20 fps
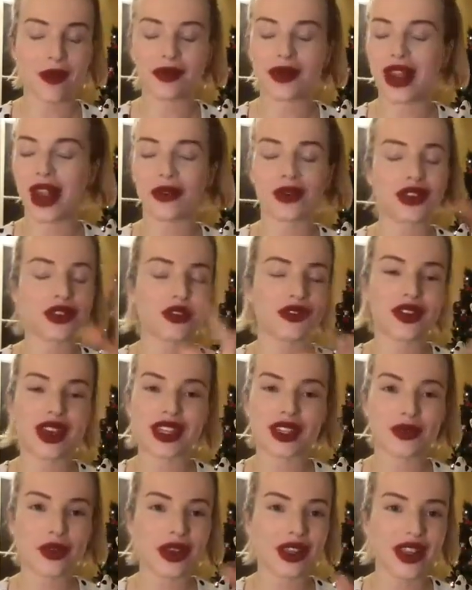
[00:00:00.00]
that I would do a
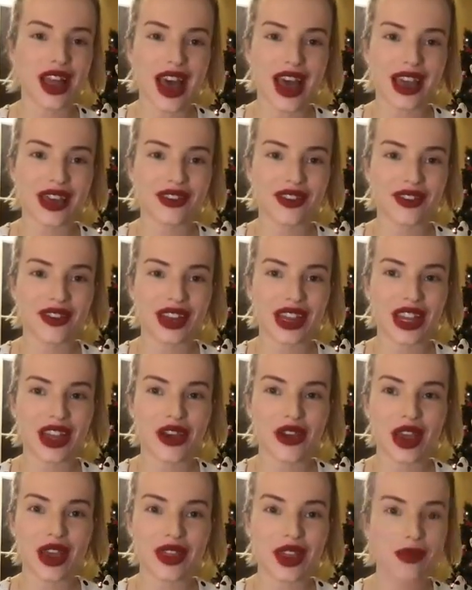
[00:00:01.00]
Facebook Live
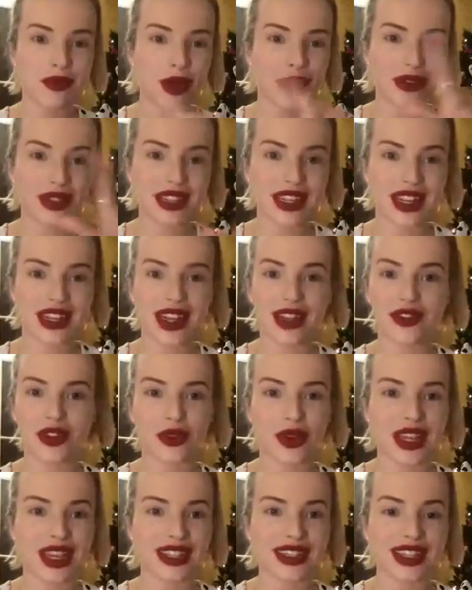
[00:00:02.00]
video and then post it, and
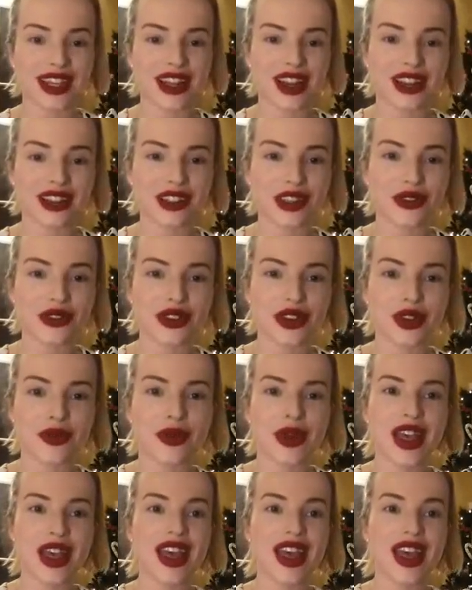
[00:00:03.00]
everyone can see it on YouTube.